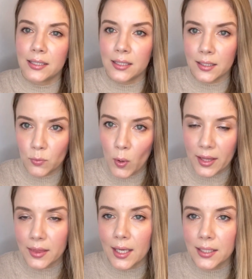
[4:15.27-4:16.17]
the
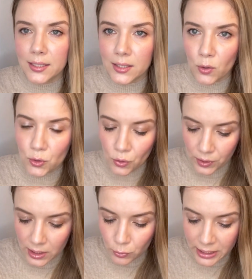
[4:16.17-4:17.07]
one that's also
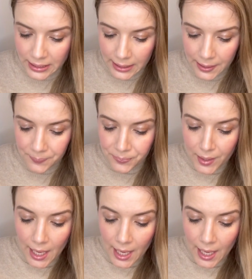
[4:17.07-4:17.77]
in green tea.